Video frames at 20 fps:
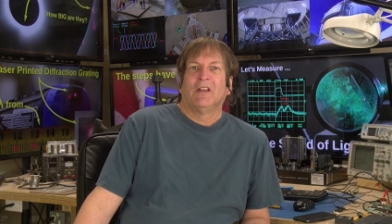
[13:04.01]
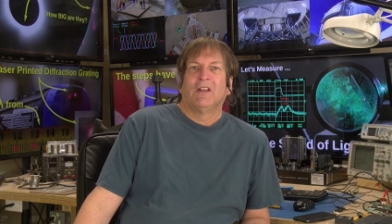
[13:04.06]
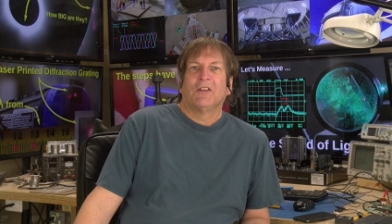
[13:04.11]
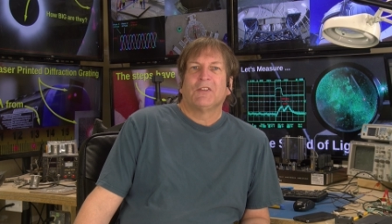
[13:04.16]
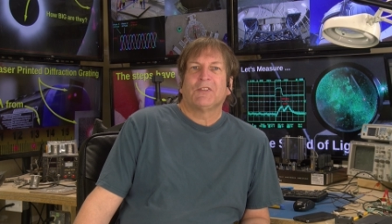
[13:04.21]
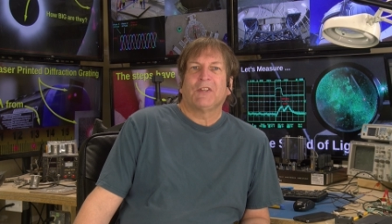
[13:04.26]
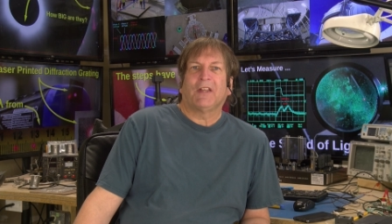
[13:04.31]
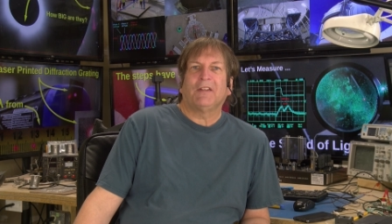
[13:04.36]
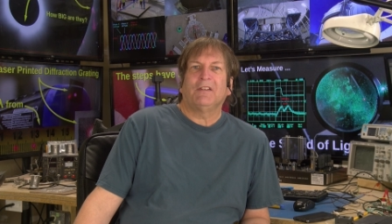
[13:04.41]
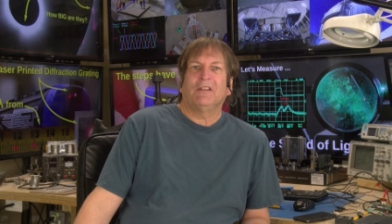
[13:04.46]

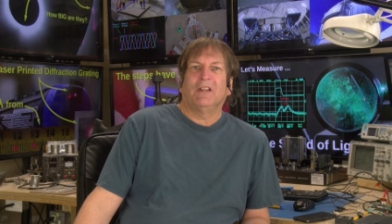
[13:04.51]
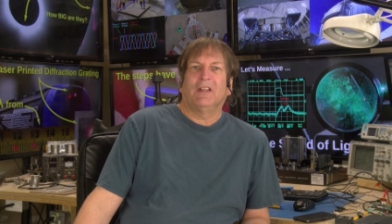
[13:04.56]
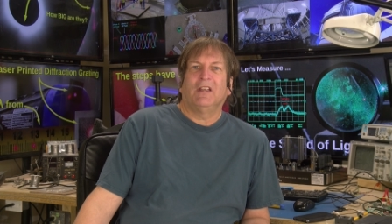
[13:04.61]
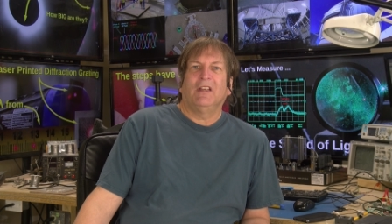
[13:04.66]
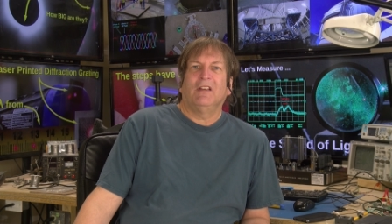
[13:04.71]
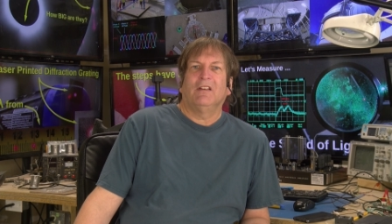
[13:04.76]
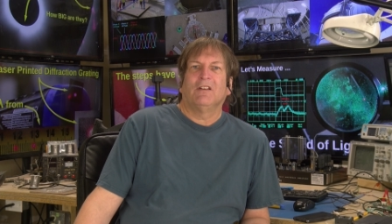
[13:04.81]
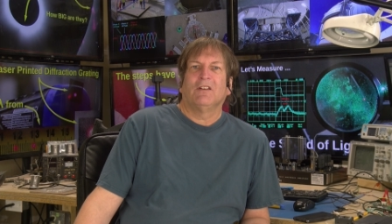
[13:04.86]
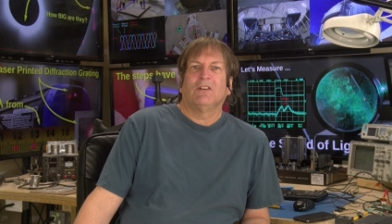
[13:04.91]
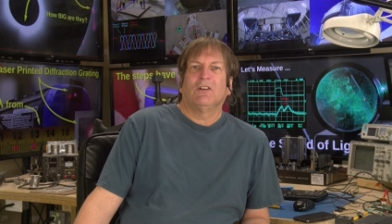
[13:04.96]

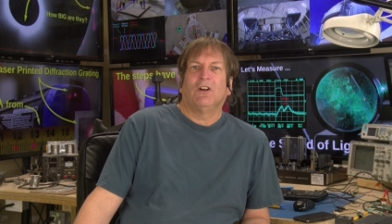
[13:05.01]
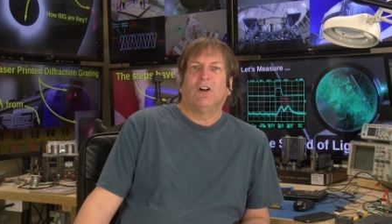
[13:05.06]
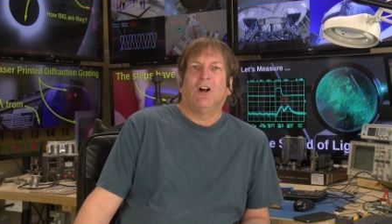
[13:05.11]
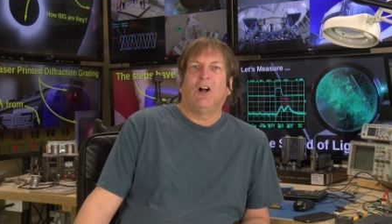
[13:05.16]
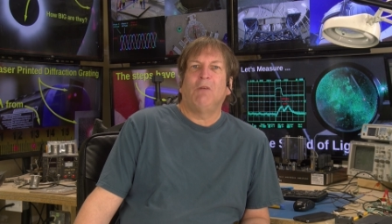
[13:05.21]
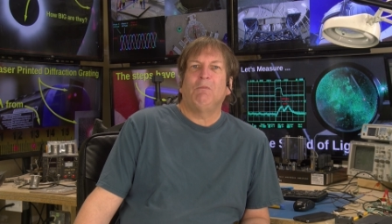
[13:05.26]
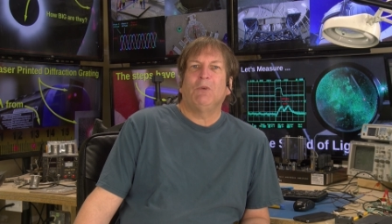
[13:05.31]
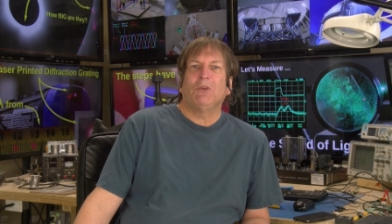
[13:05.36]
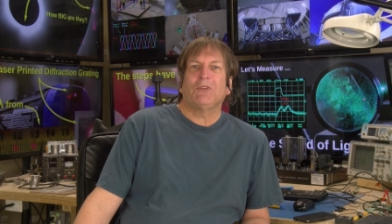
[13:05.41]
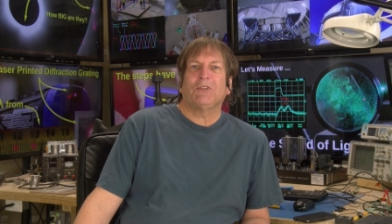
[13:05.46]
Suddenly,
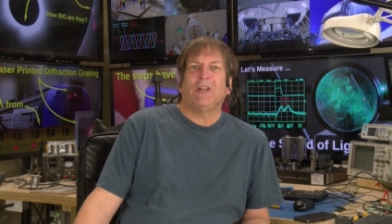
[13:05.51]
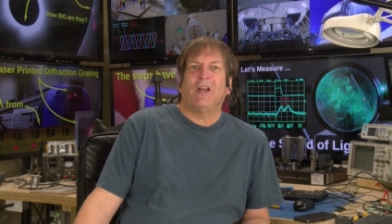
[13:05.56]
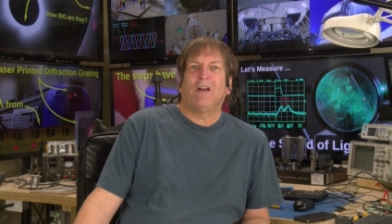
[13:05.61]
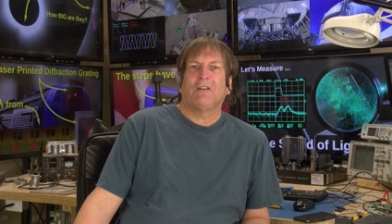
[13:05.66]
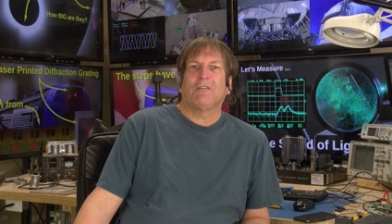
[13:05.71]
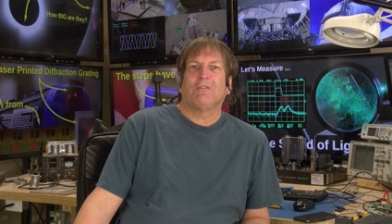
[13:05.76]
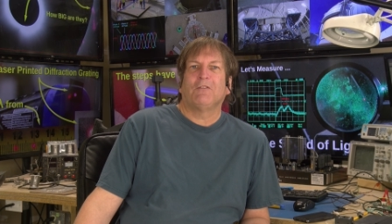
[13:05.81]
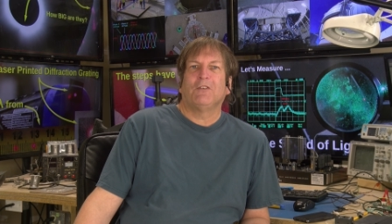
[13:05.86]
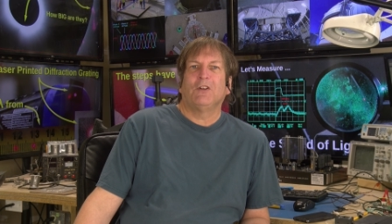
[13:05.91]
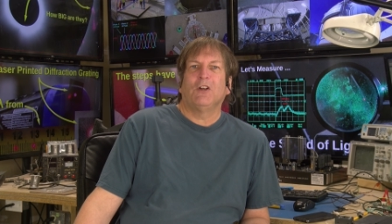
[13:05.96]
almost
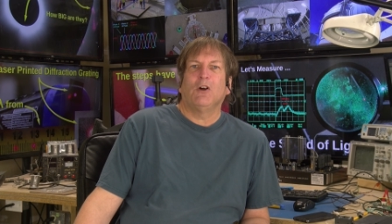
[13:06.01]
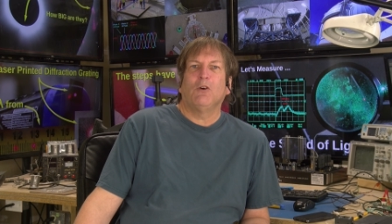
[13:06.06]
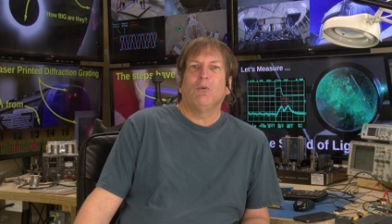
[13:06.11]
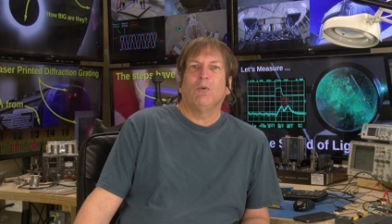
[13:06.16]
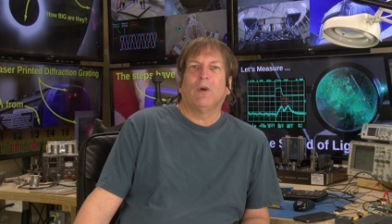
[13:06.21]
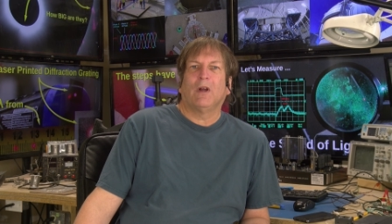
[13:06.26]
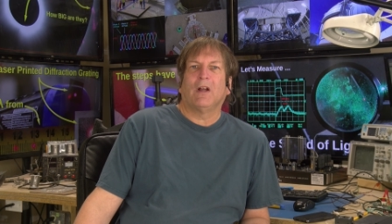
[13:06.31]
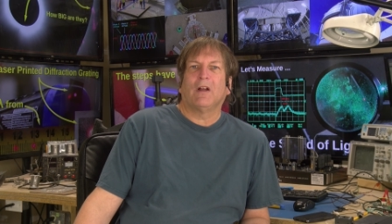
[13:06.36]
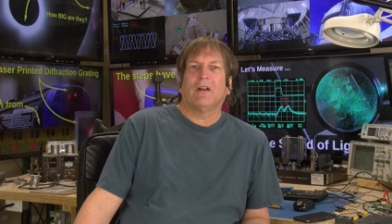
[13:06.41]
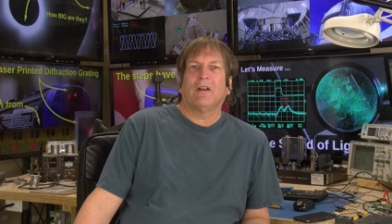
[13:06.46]
out of
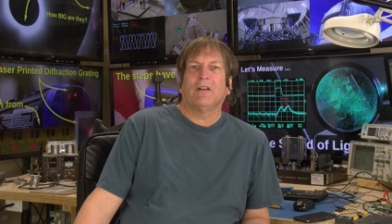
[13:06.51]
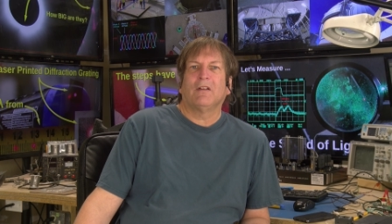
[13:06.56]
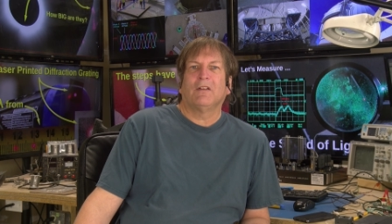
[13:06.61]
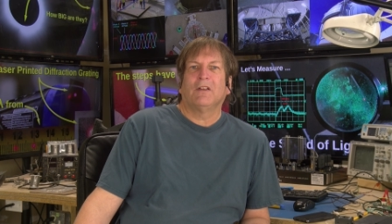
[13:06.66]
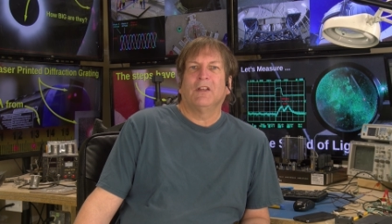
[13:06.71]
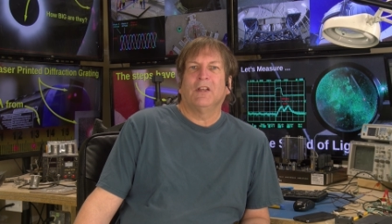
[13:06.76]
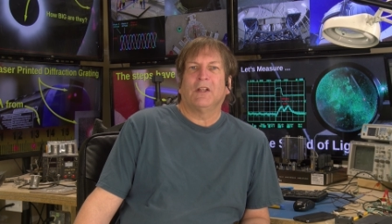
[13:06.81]
nowhere,